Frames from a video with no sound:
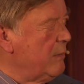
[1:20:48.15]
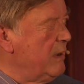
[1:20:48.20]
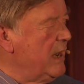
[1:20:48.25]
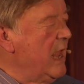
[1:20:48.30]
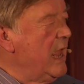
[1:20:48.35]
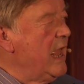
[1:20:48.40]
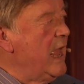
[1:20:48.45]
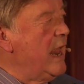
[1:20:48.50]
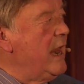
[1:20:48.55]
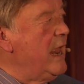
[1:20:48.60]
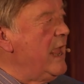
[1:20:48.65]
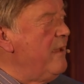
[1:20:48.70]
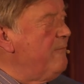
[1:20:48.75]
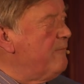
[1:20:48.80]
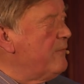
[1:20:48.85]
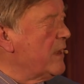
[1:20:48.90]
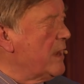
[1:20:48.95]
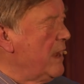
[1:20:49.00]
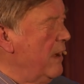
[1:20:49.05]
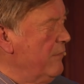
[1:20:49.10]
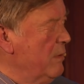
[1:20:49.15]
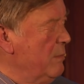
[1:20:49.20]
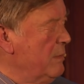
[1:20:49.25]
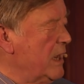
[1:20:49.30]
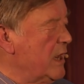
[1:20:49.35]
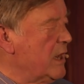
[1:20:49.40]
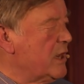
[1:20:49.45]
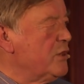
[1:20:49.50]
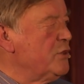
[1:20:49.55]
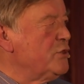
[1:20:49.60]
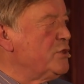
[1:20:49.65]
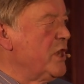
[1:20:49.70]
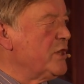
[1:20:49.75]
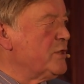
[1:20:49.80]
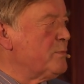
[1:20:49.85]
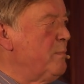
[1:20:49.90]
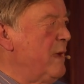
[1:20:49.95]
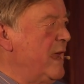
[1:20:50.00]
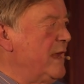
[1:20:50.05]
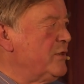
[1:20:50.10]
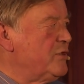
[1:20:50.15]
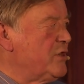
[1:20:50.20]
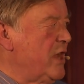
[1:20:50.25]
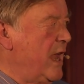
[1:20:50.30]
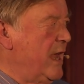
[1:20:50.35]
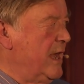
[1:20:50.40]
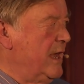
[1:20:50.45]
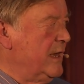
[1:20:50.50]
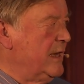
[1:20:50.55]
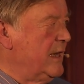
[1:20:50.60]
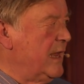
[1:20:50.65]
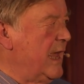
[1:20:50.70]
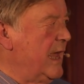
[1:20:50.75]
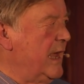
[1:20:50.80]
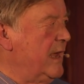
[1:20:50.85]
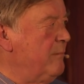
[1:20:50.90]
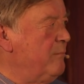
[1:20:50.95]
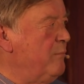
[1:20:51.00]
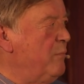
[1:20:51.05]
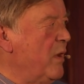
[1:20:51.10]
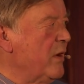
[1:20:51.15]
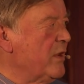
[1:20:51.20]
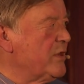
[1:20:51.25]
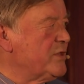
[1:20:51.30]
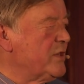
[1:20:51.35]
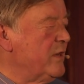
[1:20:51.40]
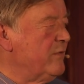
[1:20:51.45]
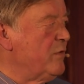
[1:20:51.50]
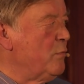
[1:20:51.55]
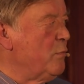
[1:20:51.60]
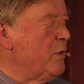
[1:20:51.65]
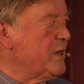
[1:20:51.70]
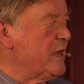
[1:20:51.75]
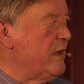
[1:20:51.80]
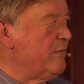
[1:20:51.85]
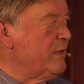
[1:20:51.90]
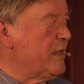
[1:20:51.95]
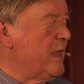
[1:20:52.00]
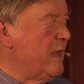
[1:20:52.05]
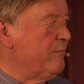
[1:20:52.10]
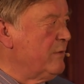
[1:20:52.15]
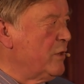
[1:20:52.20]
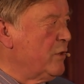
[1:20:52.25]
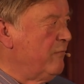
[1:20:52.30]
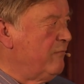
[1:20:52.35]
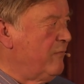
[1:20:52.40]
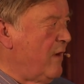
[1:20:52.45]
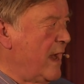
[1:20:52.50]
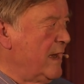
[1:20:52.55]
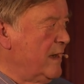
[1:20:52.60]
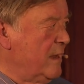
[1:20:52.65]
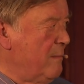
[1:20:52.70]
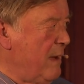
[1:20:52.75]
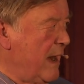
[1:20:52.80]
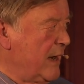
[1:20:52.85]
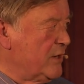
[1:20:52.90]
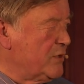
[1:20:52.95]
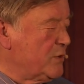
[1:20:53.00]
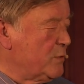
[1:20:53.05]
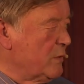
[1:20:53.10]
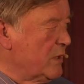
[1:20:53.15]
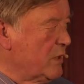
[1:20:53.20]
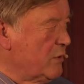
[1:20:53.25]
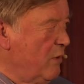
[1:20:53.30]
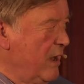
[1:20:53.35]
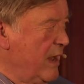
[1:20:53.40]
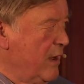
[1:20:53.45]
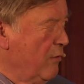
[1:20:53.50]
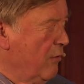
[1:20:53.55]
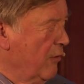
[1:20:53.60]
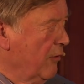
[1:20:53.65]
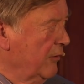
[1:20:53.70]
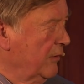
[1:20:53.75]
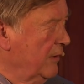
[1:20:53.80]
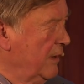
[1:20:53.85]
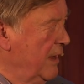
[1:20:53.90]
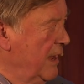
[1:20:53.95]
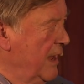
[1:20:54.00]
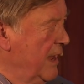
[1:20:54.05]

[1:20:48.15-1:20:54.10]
I mean, if the government can just maintain a policy for whatever they've finally managed to agree on